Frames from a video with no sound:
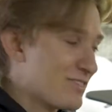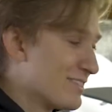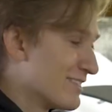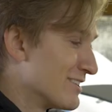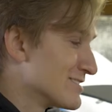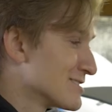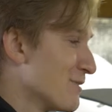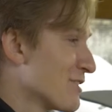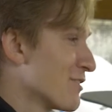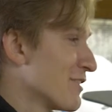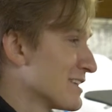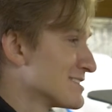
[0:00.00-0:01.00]
there's some other
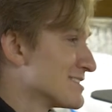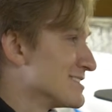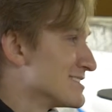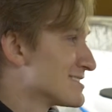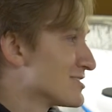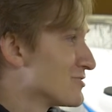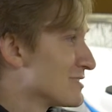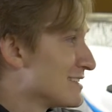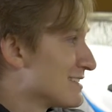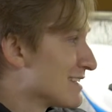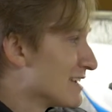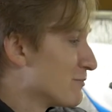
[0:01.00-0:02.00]
things that still need
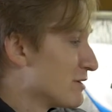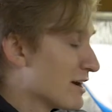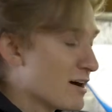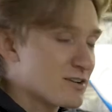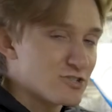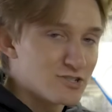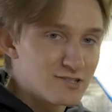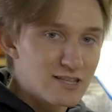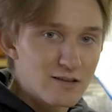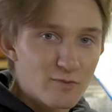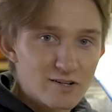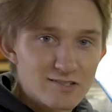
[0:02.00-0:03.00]
to get beyond just the
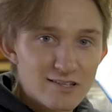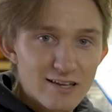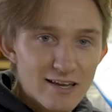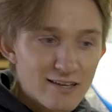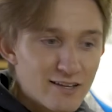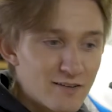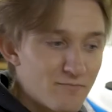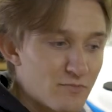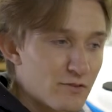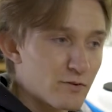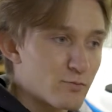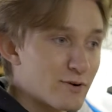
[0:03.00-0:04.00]
MRCK kit.
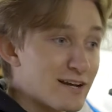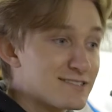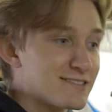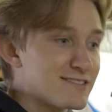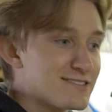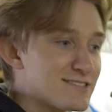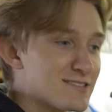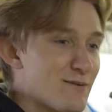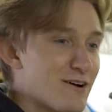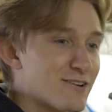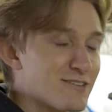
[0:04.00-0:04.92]
If you're pricing the system out